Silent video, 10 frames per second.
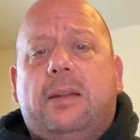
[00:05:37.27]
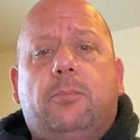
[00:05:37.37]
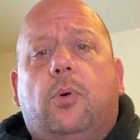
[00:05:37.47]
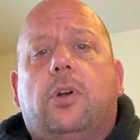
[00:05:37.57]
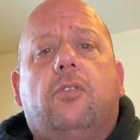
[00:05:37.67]

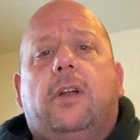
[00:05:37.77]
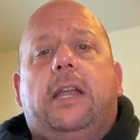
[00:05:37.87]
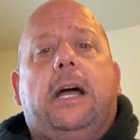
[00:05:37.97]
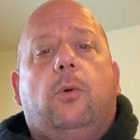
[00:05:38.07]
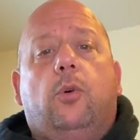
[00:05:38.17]
important right
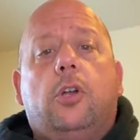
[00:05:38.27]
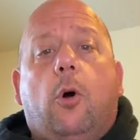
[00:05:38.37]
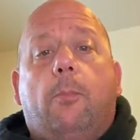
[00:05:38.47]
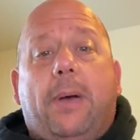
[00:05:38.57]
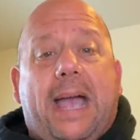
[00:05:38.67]
now. We'll go
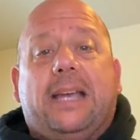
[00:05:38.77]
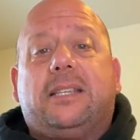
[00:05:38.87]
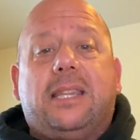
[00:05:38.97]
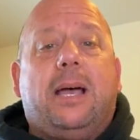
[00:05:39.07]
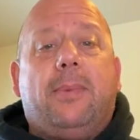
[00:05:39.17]
back to
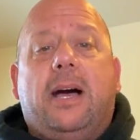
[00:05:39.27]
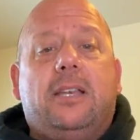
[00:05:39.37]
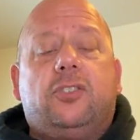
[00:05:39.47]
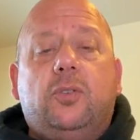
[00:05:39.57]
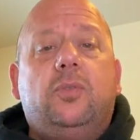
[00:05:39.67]
them on
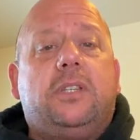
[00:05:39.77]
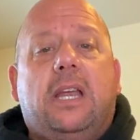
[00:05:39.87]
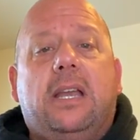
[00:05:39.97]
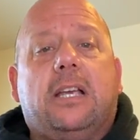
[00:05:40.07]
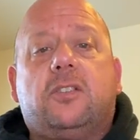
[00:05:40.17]
Tuesday
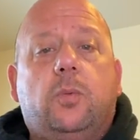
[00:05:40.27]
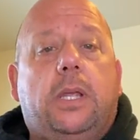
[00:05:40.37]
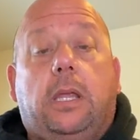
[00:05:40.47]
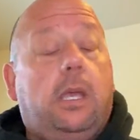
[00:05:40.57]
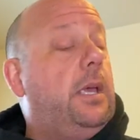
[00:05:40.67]
next
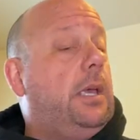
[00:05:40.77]
week.